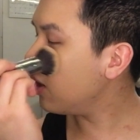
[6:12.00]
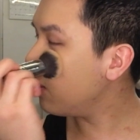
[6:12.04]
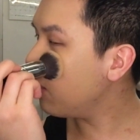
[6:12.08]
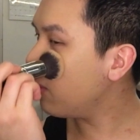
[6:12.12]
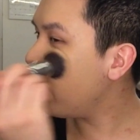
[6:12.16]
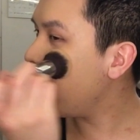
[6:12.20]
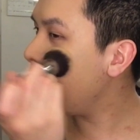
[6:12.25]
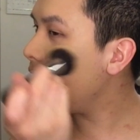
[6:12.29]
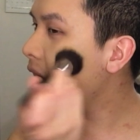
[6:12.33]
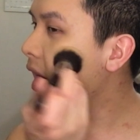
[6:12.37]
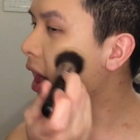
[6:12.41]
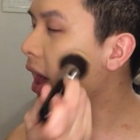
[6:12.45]
know
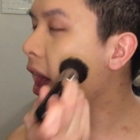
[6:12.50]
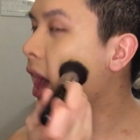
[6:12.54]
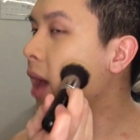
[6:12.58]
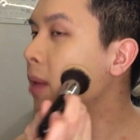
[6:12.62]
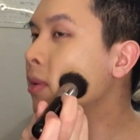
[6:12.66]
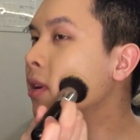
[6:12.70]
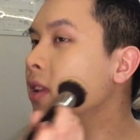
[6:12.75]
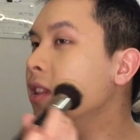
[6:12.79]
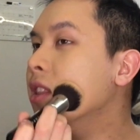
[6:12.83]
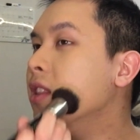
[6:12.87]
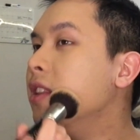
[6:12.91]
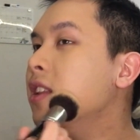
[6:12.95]
what? I'm
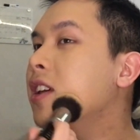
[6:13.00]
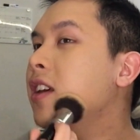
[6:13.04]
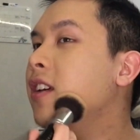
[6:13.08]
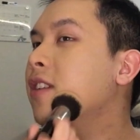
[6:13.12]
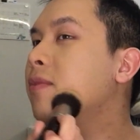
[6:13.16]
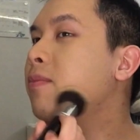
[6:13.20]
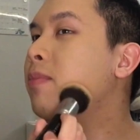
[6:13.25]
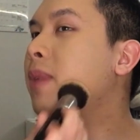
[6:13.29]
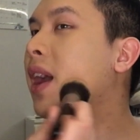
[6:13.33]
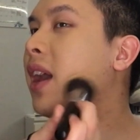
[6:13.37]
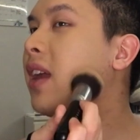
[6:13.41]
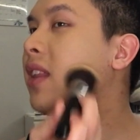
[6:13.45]
gonna
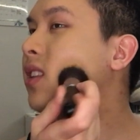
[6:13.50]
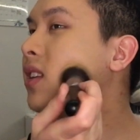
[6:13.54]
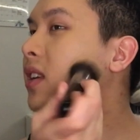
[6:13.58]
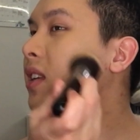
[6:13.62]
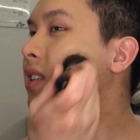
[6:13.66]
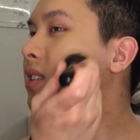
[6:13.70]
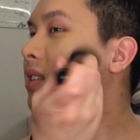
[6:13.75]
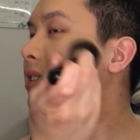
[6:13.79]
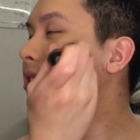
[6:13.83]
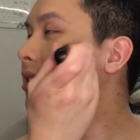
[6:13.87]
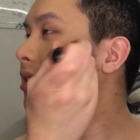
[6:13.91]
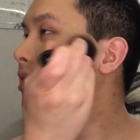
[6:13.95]
live by
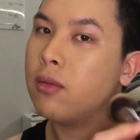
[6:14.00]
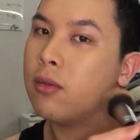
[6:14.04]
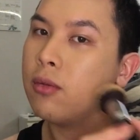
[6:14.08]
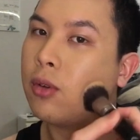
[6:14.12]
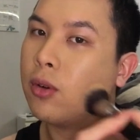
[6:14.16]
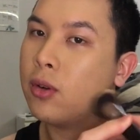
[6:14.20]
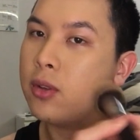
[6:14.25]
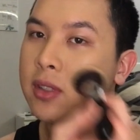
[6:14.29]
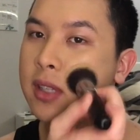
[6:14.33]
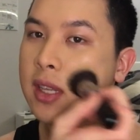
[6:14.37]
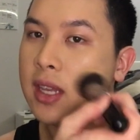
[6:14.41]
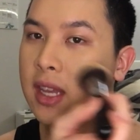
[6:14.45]
this
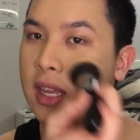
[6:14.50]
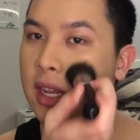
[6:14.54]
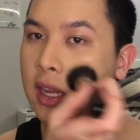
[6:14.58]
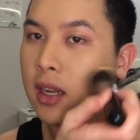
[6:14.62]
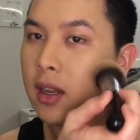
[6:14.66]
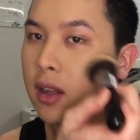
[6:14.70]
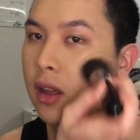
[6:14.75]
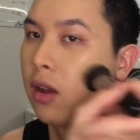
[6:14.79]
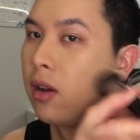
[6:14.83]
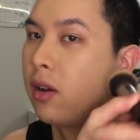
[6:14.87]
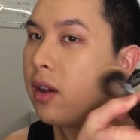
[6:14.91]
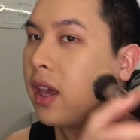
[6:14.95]

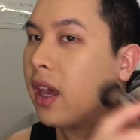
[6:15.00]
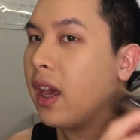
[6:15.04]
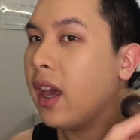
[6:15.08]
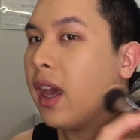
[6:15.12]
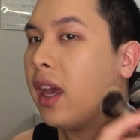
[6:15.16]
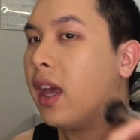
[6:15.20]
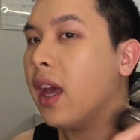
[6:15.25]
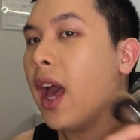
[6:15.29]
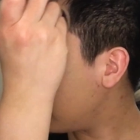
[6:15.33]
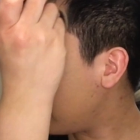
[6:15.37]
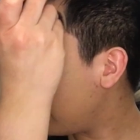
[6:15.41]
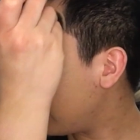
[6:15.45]
routine,
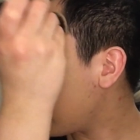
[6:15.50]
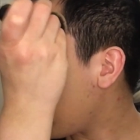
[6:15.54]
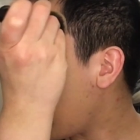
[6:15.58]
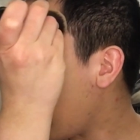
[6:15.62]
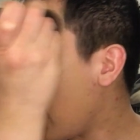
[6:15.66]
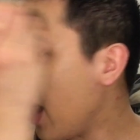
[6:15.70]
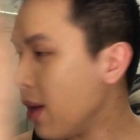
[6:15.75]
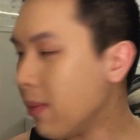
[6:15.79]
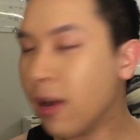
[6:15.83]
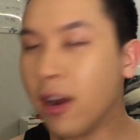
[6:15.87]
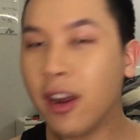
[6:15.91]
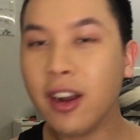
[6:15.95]
okay? Like,
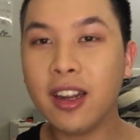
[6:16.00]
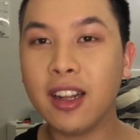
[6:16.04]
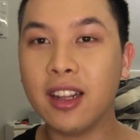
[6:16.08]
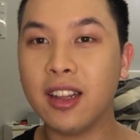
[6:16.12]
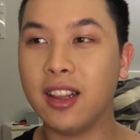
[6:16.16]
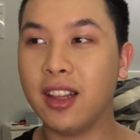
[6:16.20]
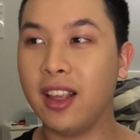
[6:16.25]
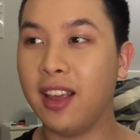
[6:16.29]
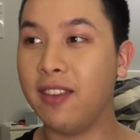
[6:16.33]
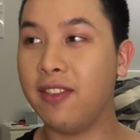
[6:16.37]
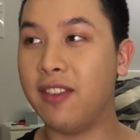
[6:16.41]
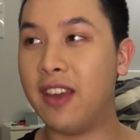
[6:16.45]
I'm already
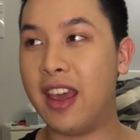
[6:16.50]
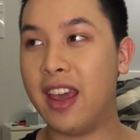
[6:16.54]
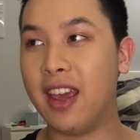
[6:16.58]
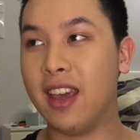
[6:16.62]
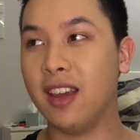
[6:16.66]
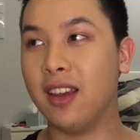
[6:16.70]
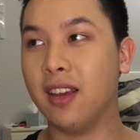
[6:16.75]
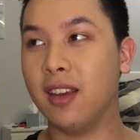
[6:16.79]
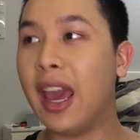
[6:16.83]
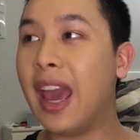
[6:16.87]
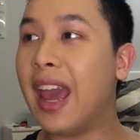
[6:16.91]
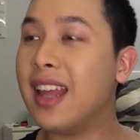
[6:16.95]

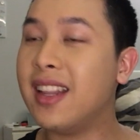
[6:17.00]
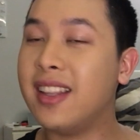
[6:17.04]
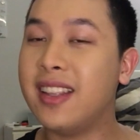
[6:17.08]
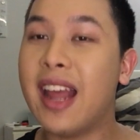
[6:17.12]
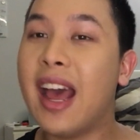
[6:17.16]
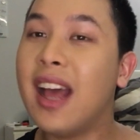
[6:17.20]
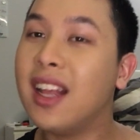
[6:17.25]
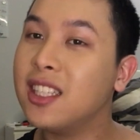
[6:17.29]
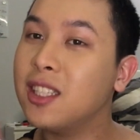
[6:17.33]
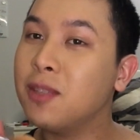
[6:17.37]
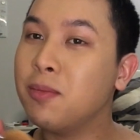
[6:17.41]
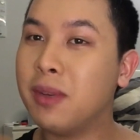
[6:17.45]
living, and
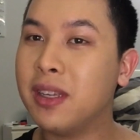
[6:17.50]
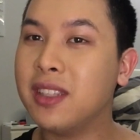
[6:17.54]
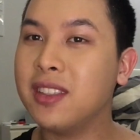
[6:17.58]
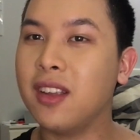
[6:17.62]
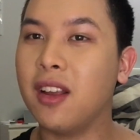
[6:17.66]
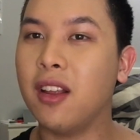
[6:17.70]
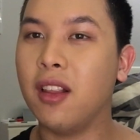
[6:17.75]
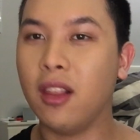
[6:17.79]
that speaks a